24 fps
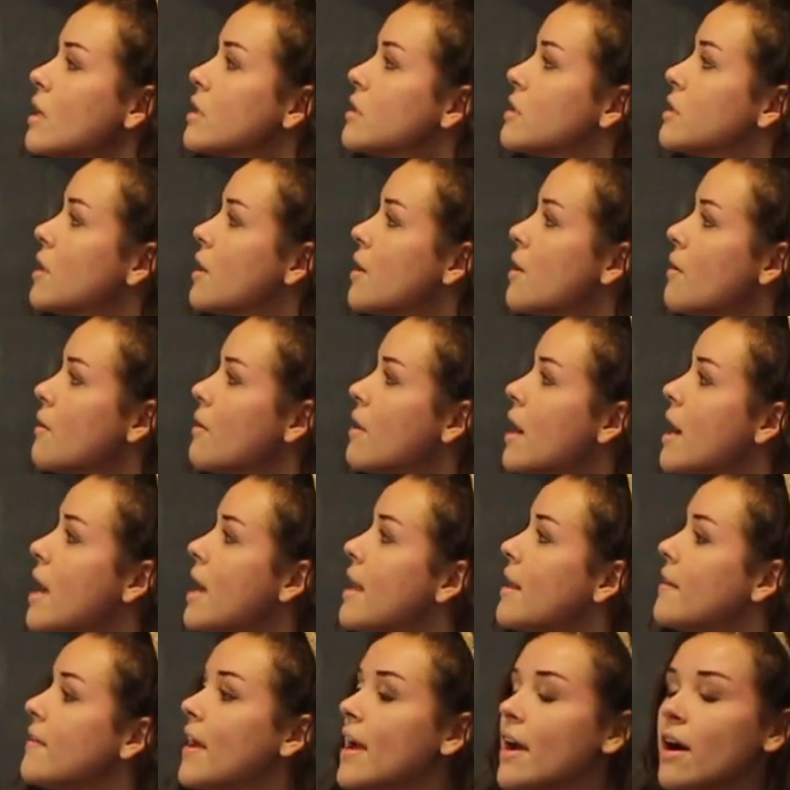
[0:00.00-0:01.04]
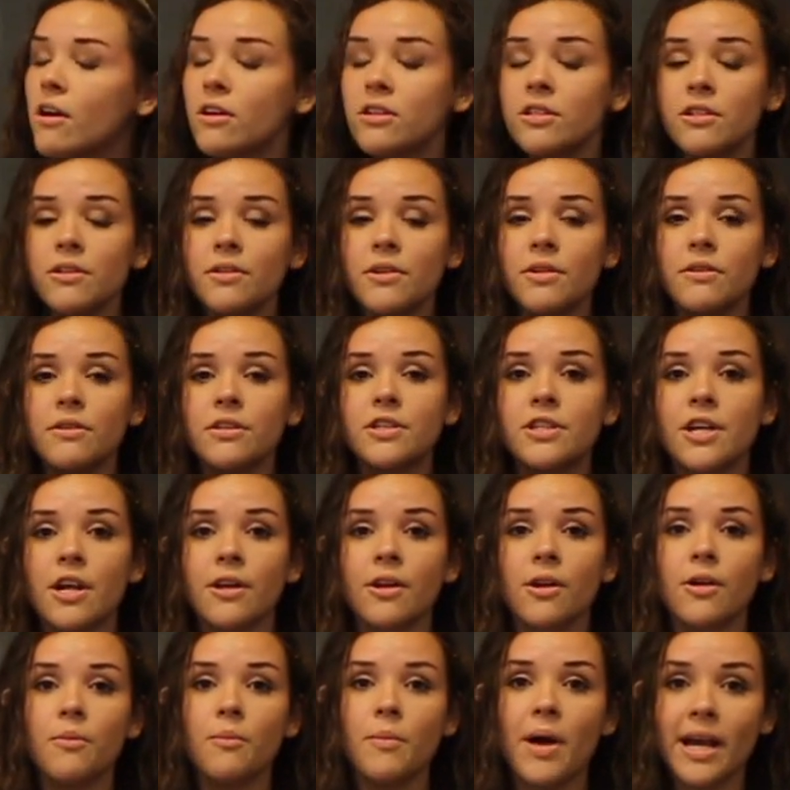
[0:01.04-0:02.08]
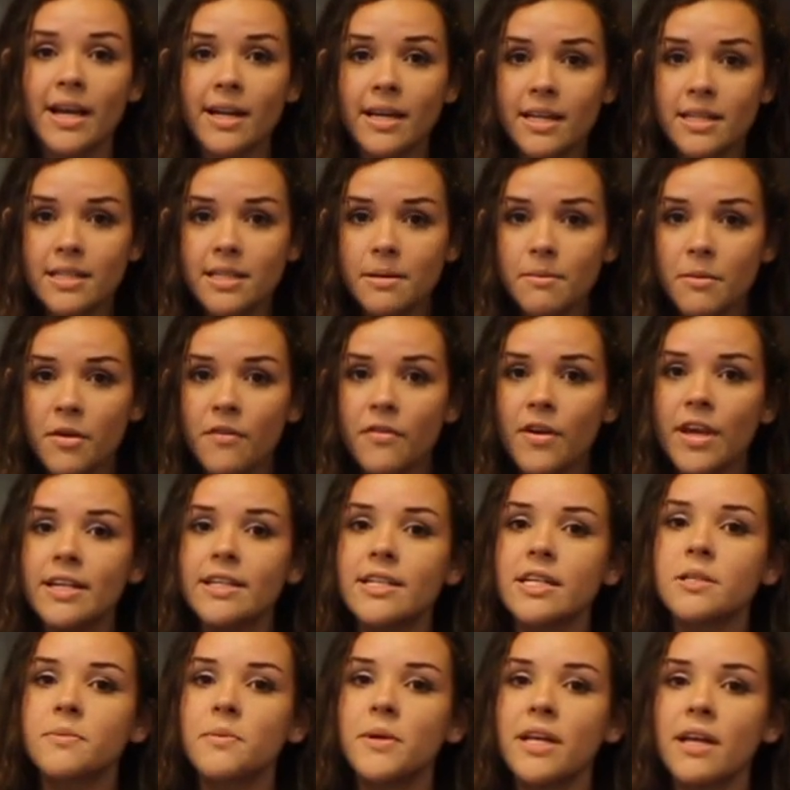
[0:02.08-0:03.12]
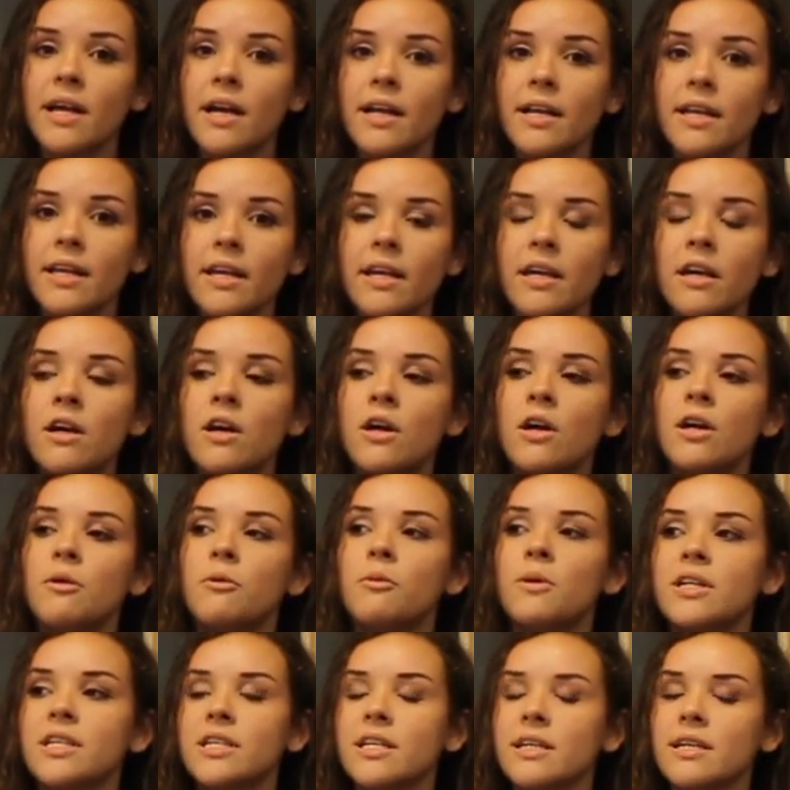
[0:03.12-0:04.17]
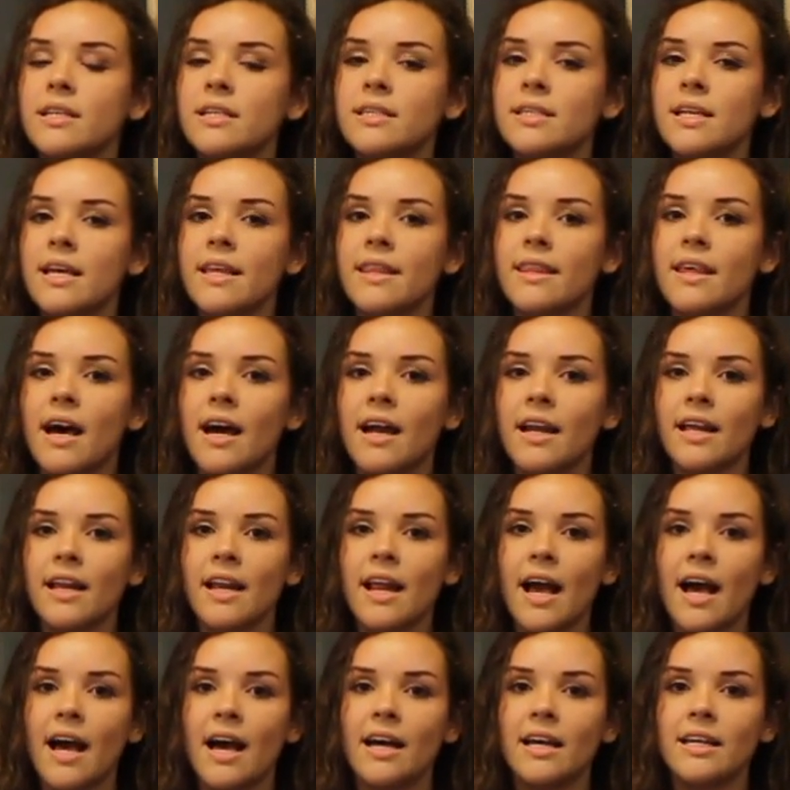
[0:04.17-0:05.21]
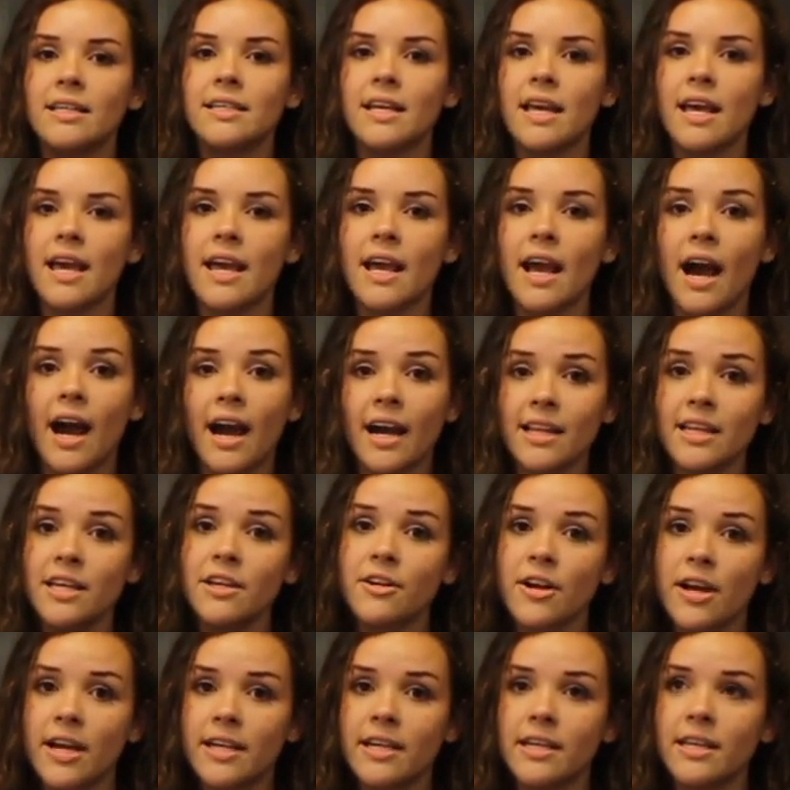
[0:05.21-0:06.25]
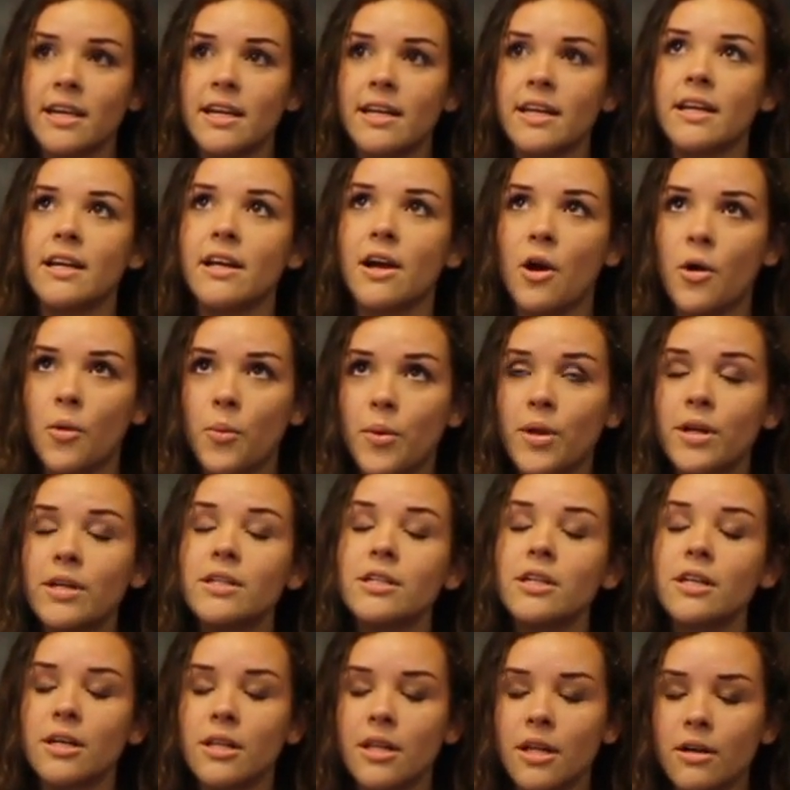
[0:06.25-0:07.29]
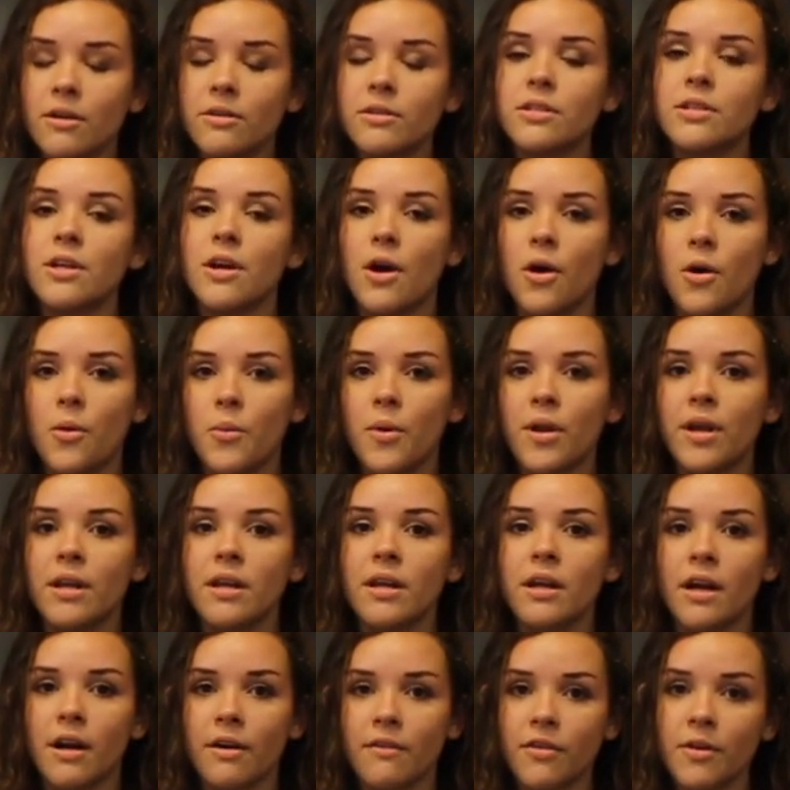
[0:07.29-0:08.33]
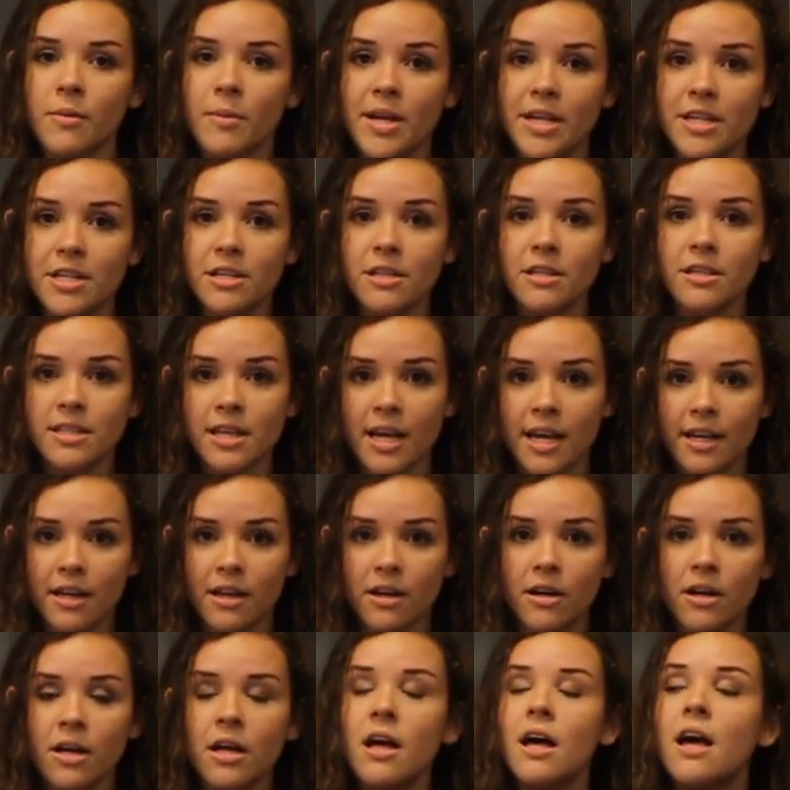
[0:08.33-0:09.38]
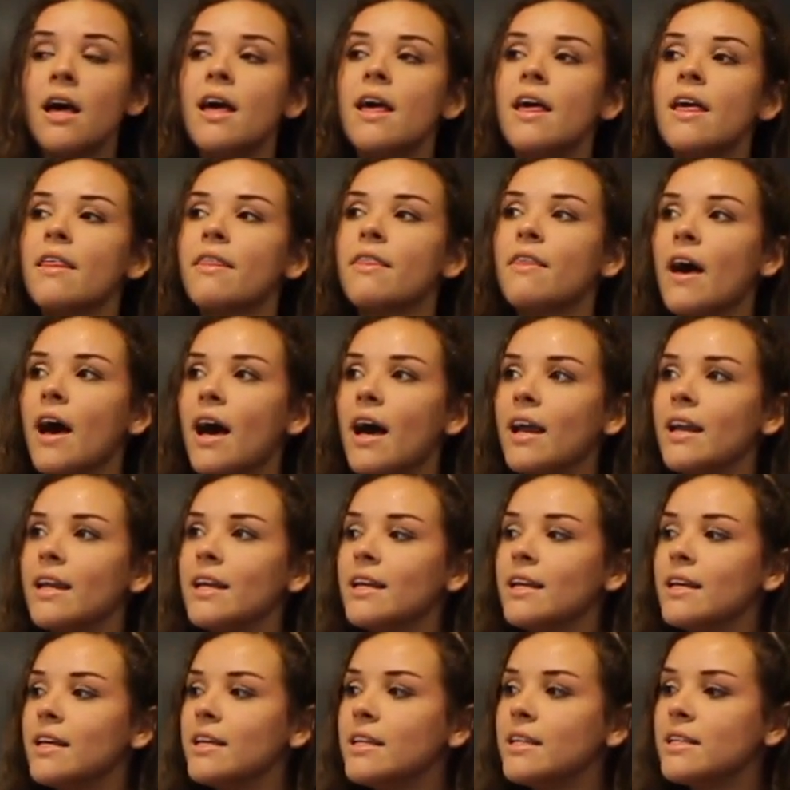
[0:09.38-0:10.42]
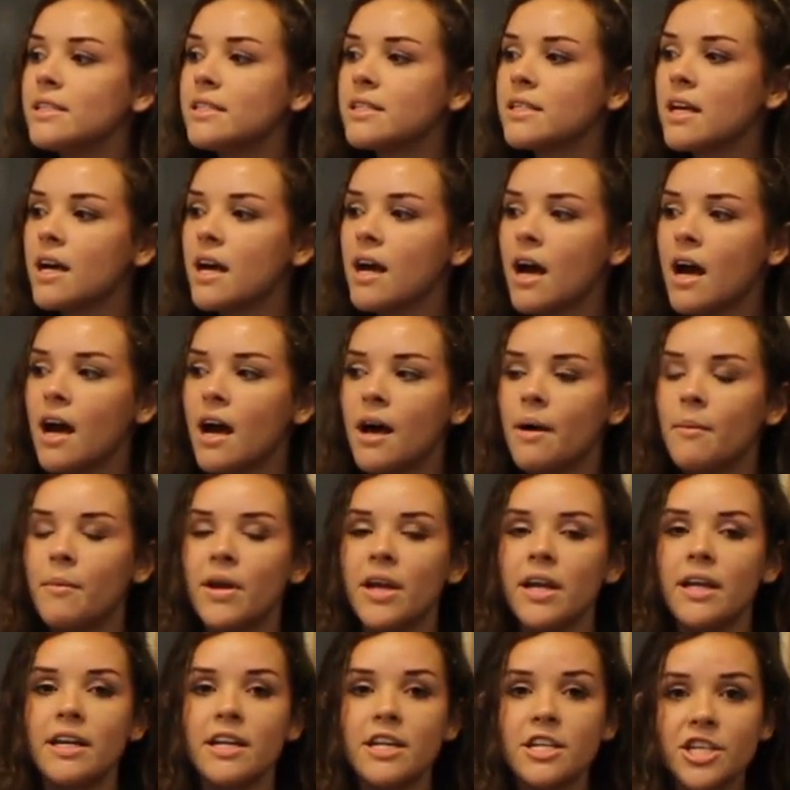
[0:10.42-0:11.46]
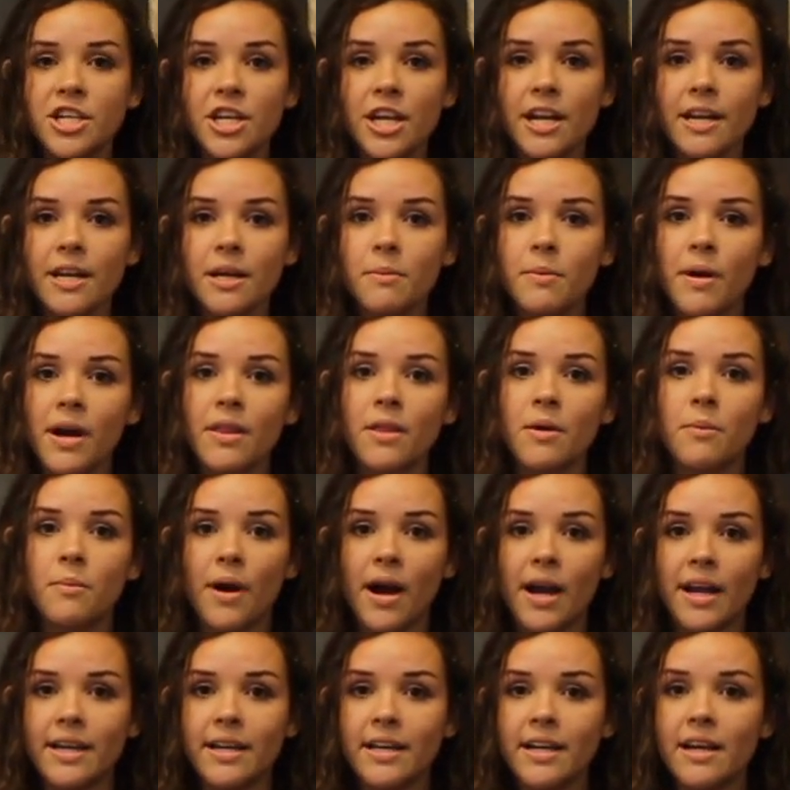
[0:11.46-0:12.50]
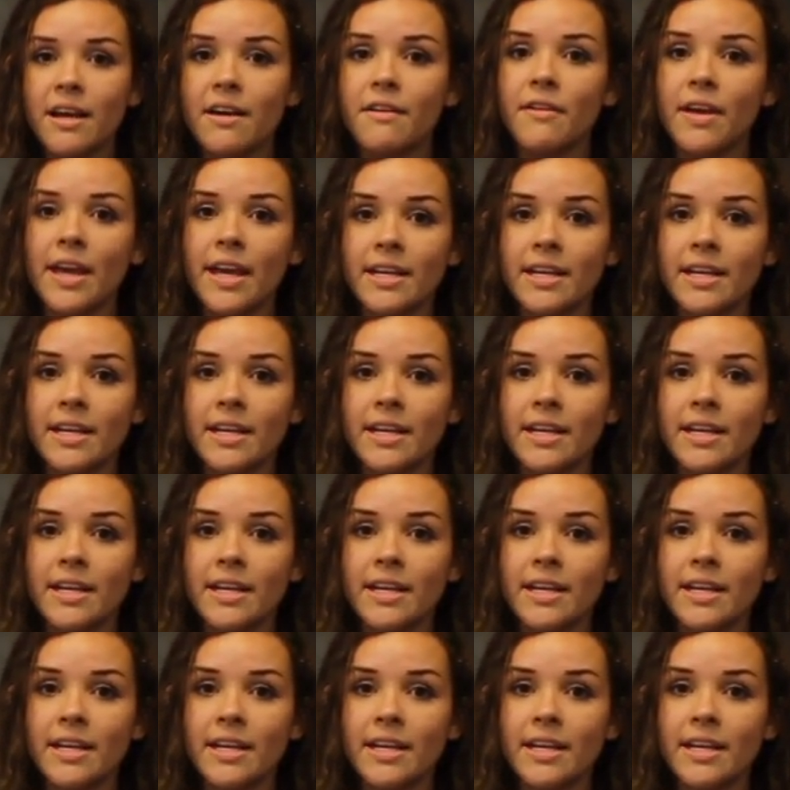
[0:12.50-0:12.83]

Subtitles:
So they also knew the general mechanism of HSP90, which is that it has a highly regulated open to close to open conformational cycle that is initiated by the binding of